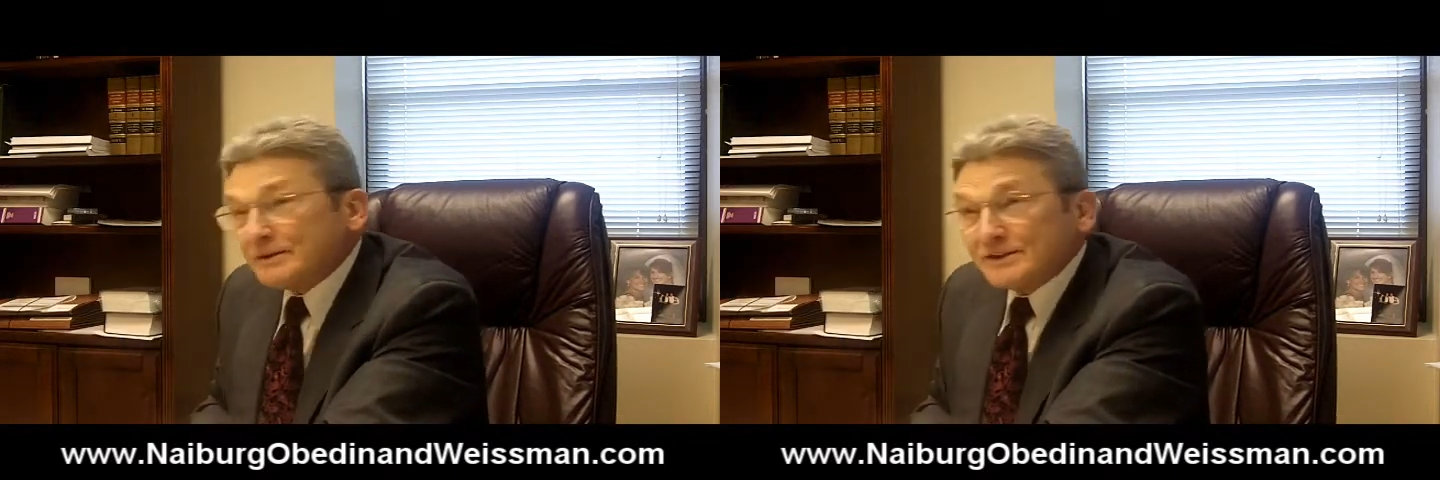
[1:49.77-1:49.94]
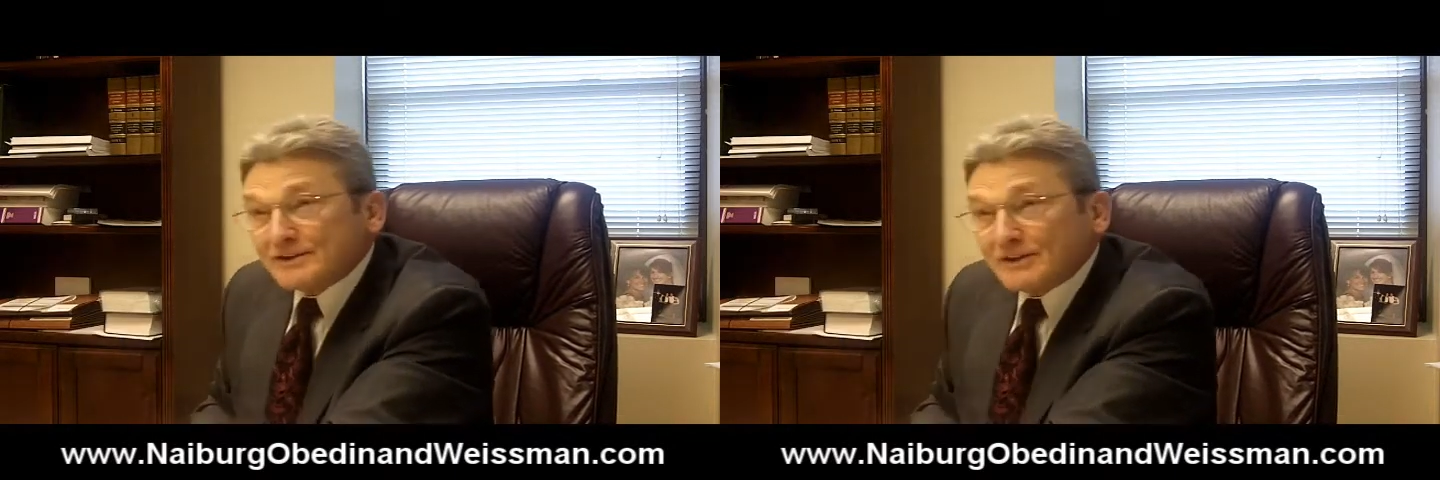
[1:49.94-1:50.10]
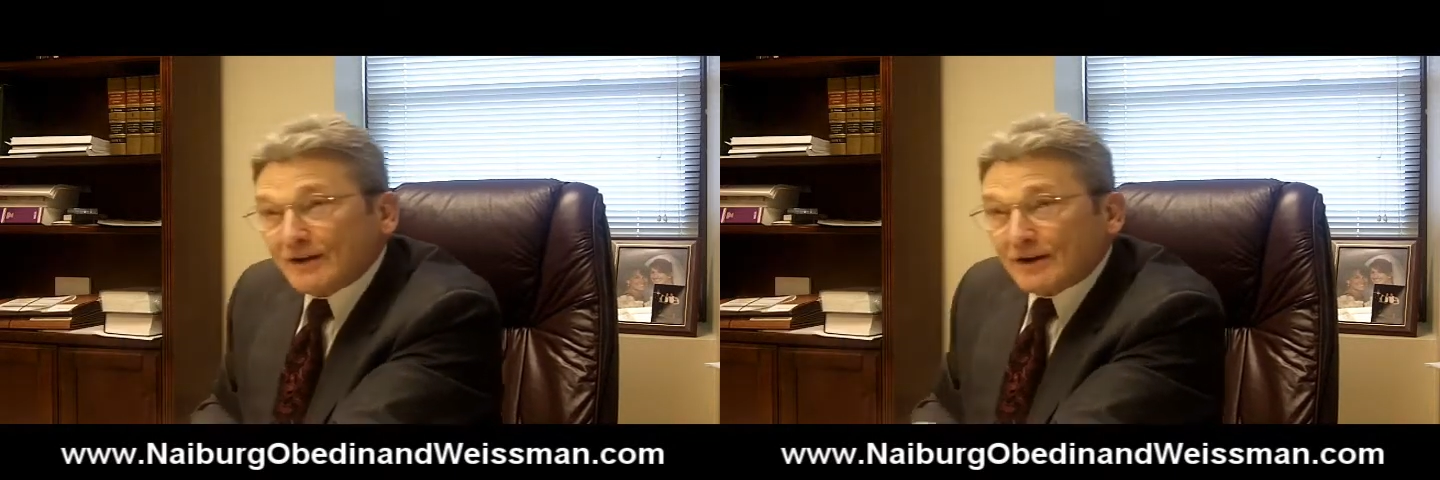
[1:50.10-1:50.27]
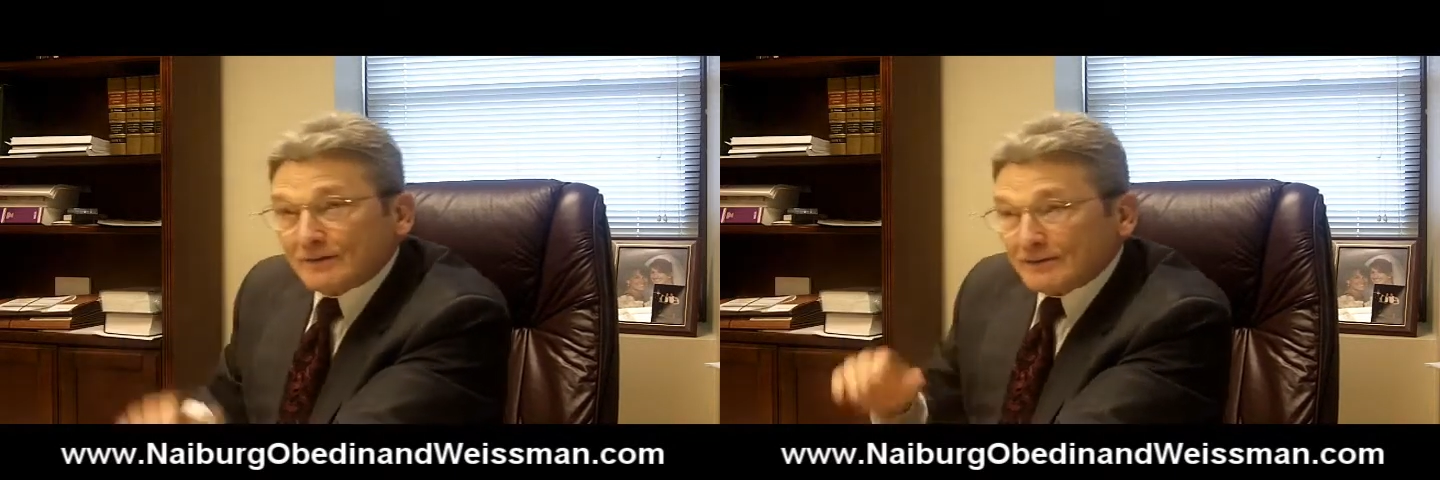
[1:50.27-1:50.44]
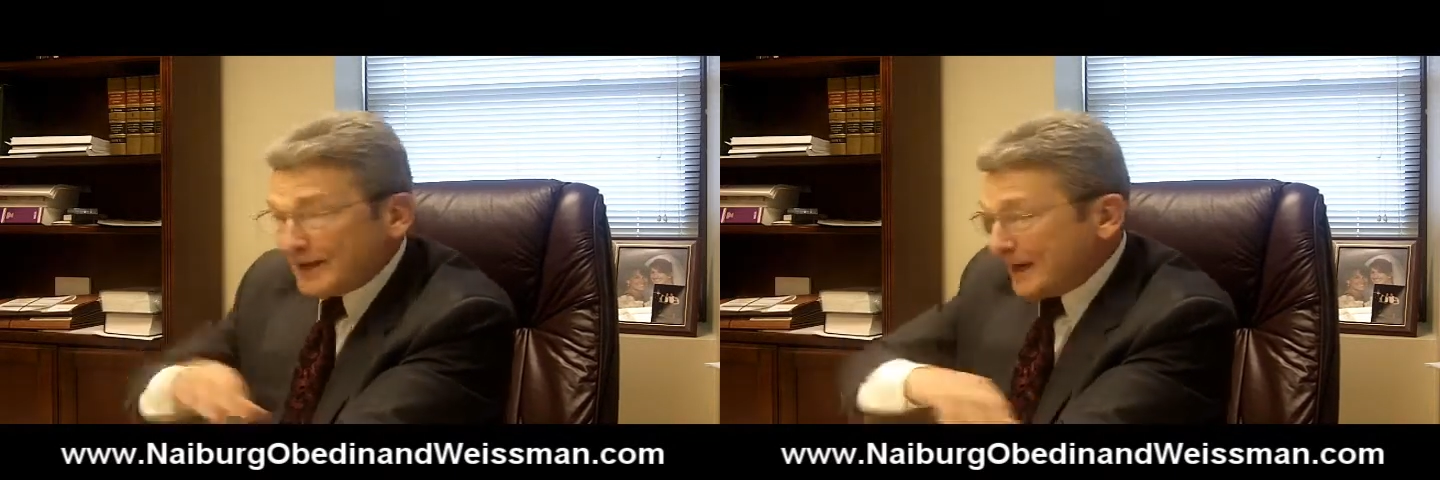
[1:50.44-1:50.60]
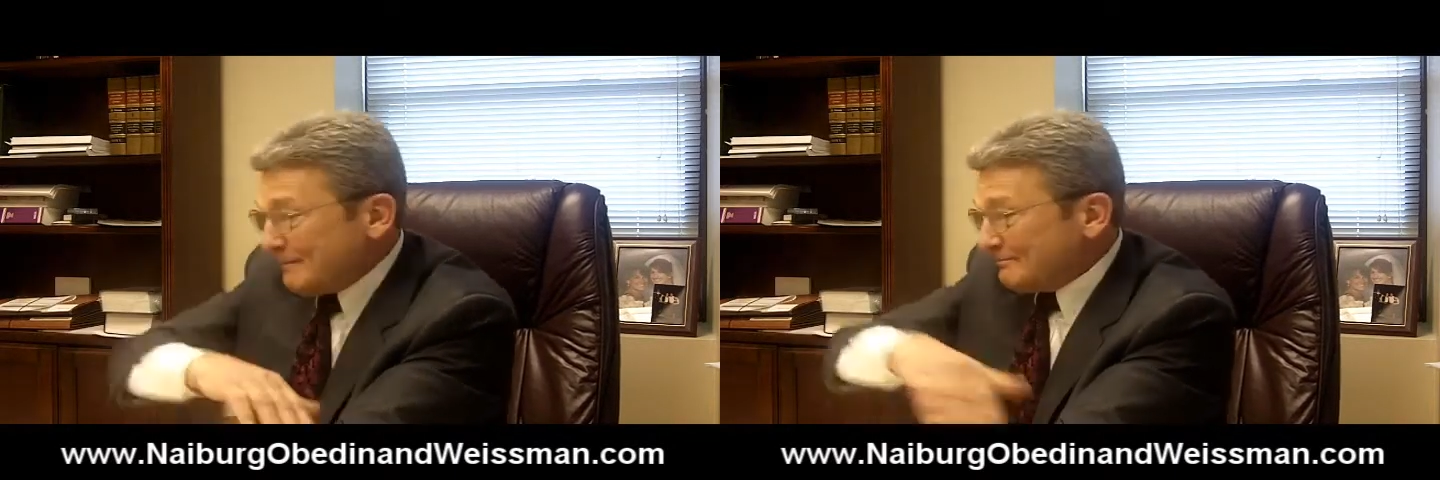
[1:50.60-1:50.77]
a police
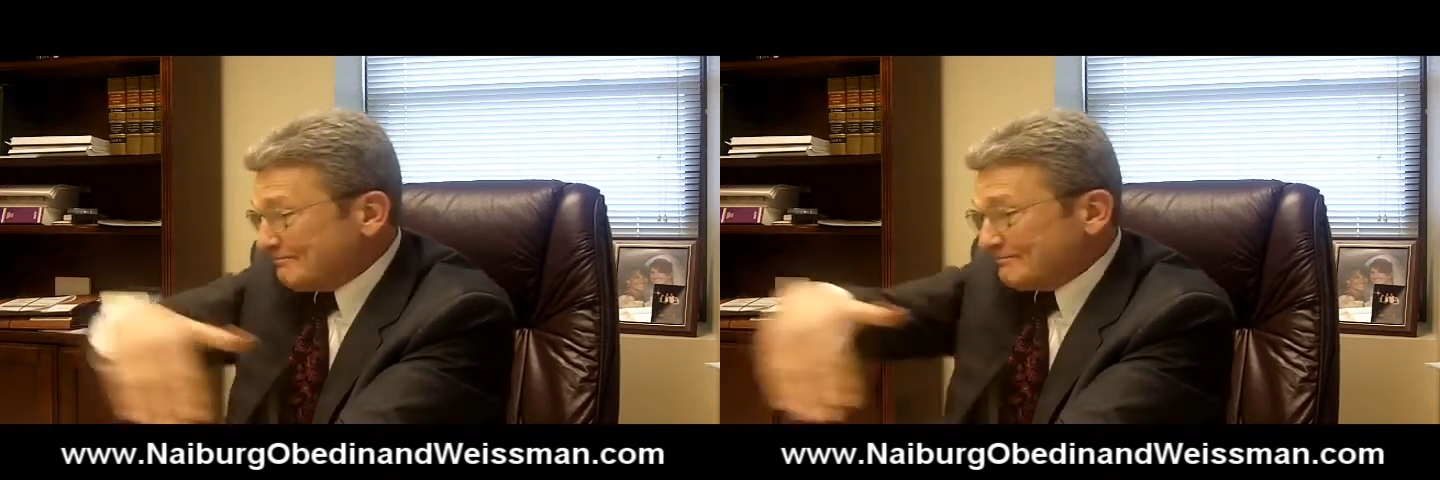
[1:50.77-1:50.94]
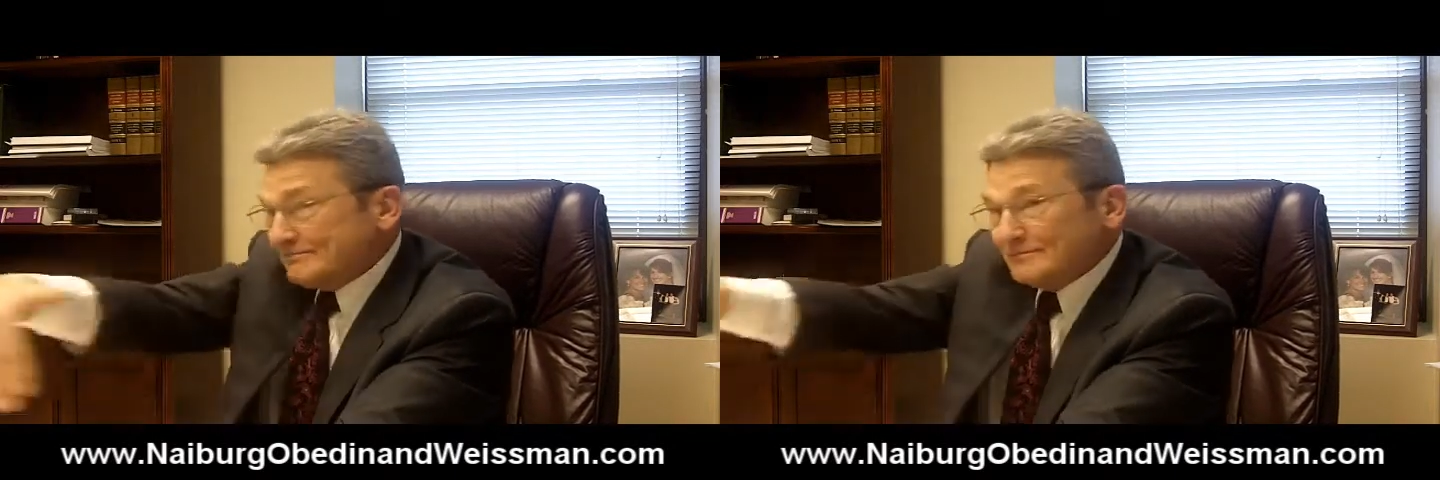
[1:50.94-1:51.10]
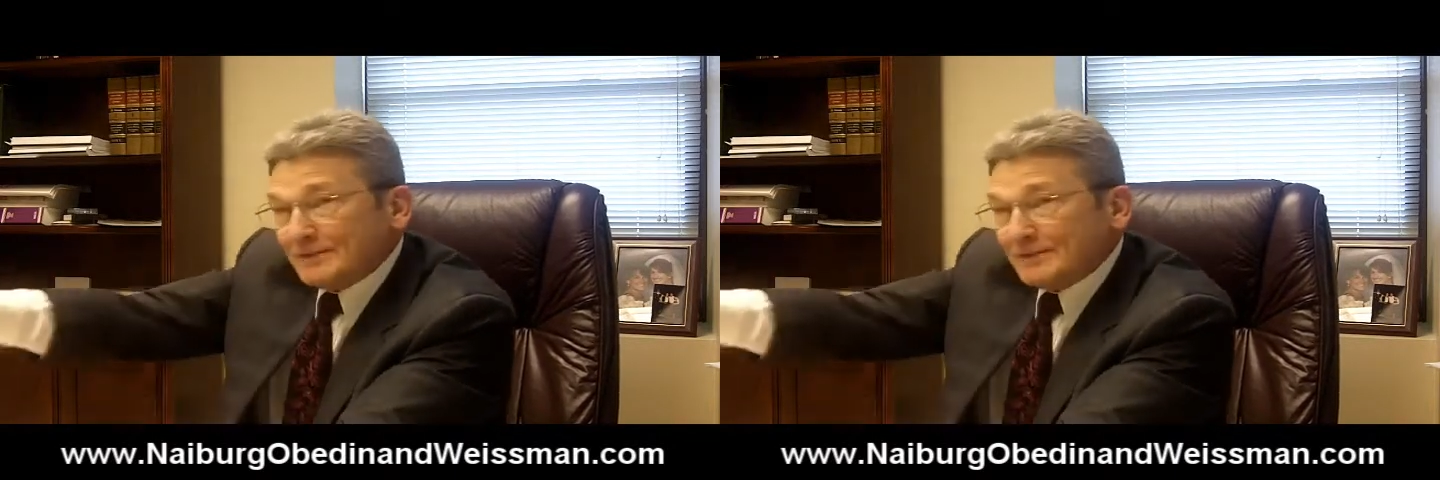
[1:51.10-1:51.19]
car came